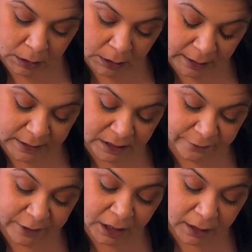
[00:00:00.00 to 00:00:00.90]
Ace
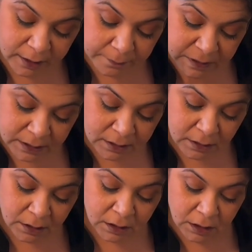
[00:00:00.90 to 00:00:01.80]
of Cups,
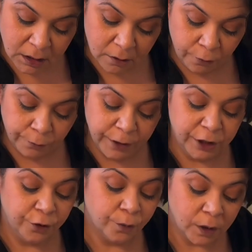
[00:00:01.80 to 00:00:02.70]
a
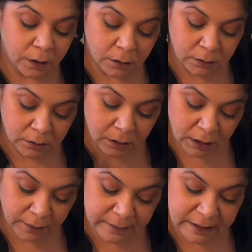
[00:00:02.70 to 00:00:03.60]
renewal
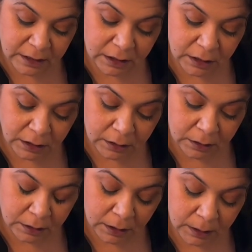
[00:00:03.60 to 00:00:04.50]
I'm seeing,
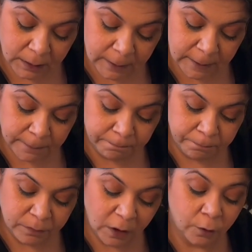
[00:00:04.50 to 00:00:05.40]

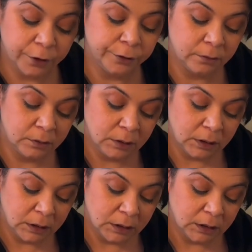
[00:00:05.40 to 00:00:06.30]
or
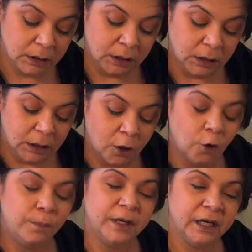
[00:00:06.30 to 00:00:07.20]

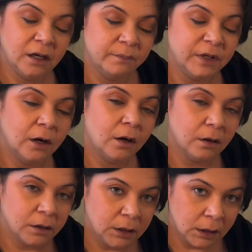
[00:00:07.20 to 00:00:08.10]
opening up your
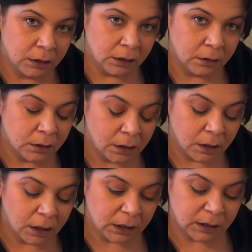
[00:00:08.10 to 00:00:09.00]
heart.
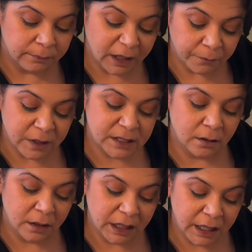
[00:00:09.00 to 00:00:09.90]
And we
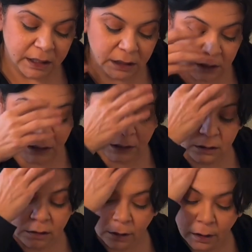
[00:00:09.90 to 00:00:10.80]
saw that in
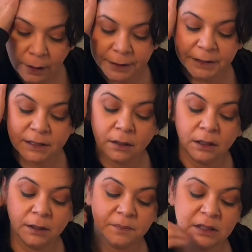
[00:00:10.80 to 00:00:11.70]
your
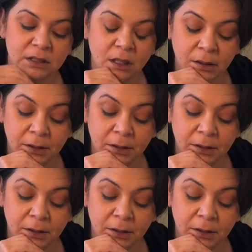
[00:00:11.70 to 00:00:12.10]
archetypes.